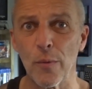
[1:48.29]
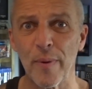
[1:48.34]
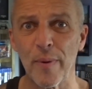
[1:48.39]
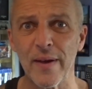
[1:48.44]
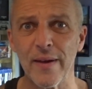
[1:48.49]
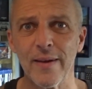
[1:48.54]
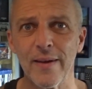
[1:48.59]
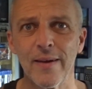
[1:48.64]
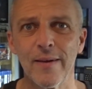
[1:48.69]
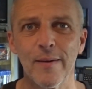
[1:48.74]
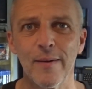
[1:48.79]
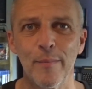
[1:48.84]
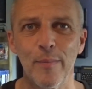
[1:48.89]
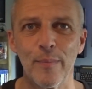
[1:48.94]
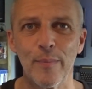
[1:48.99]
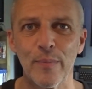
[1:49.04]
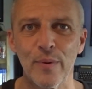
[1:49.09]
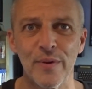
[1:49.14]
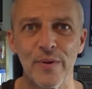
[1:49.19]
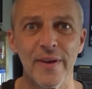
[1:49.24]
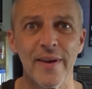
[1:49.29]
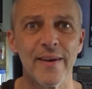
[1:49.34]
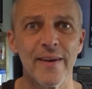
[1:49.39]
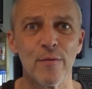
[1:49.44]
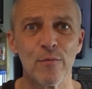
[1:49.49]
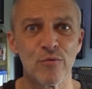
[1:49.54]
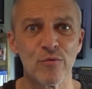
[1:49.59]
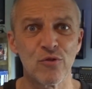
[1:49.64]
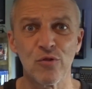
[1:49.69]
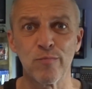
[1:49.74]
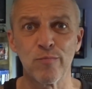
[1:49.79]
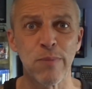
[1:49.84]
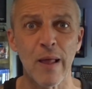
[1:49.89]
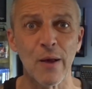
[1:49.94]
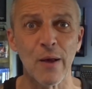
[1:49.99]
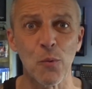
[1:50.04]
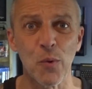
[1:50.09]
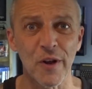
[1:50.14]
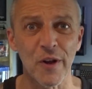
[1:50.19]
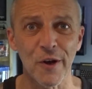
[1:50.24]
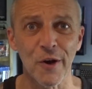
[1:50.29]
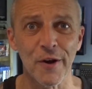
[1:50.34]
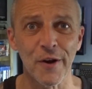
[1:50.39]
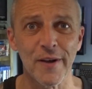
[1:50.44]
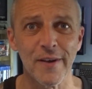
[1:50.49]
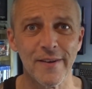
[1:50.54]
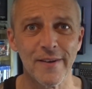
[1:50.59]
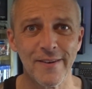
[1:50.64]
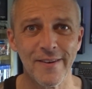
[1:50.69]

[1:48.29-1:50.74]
bit, but yeah, it was just blank when I got it.